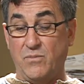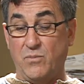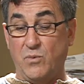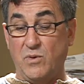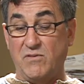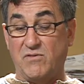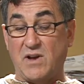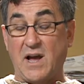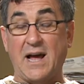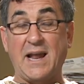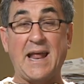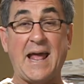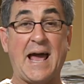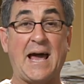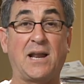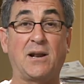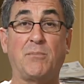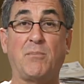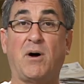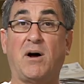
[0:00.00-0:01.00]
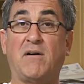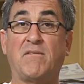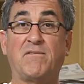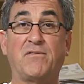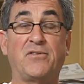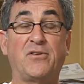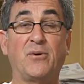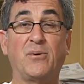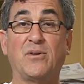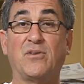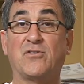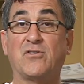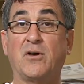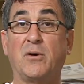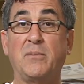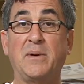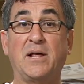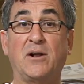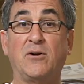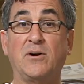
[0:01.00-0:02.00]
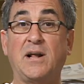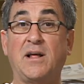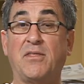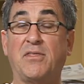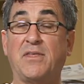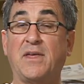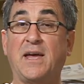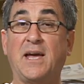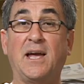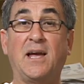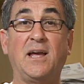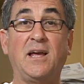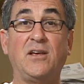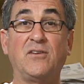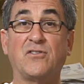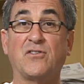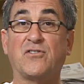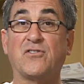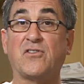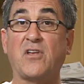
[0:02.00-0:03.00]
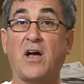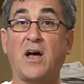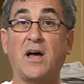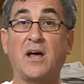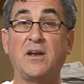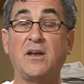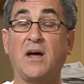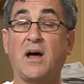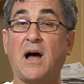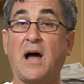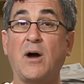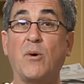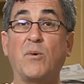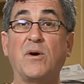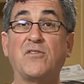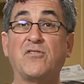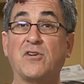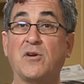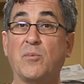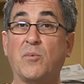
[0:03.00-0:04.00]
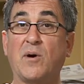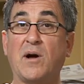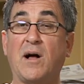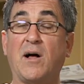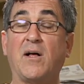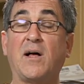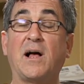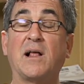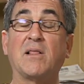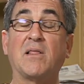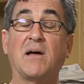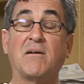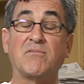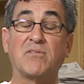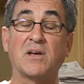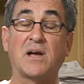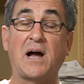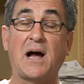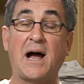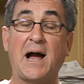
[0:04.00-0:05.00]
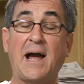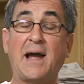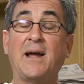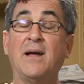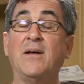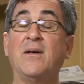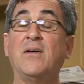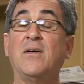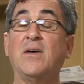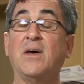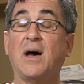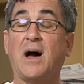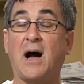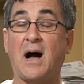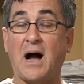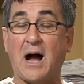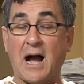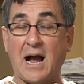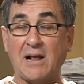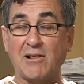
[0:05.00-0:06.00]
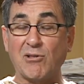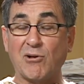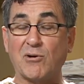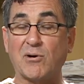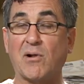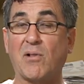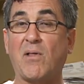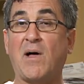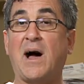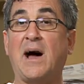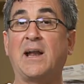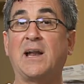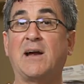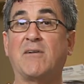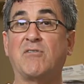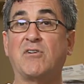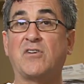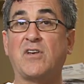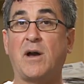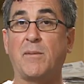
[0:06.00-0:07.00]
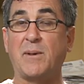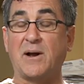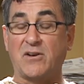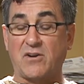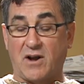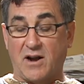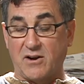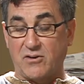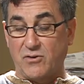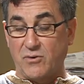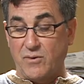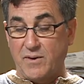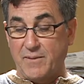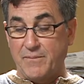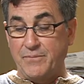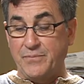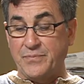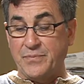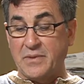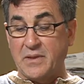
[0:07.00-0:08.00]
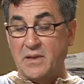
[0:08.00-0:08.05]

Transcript: We've got Adam off doing some internet thing. He's a stud. I wish him well. I love the guy. I learn a lot every time I talk to him.